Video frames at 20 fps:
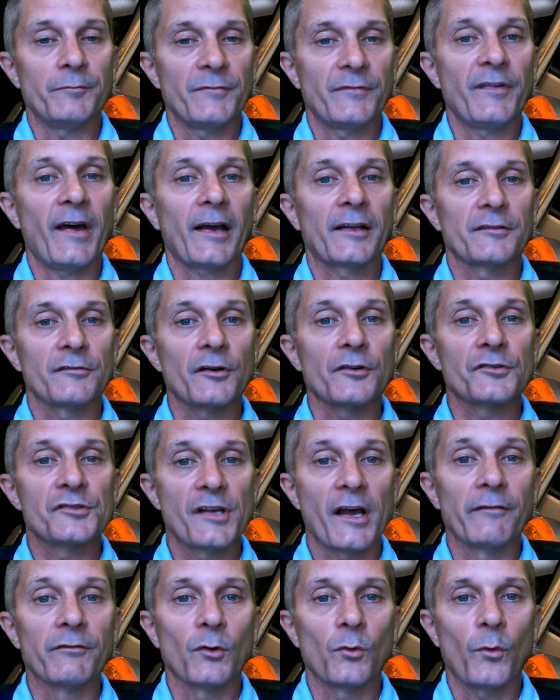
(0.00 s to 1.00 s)
In fact, there are
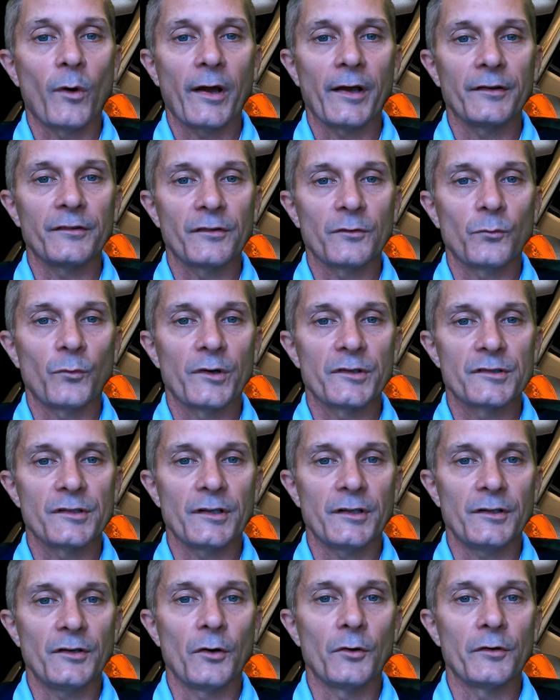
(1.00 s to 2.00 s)
several ways in
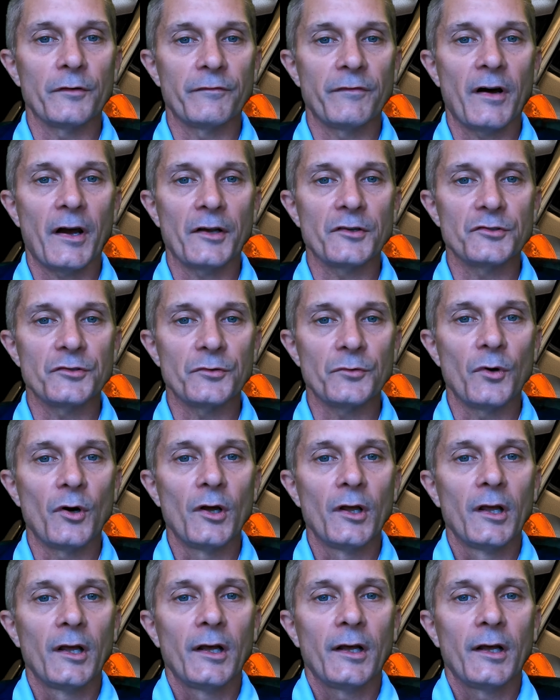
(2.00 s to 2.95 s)
which it notifies you.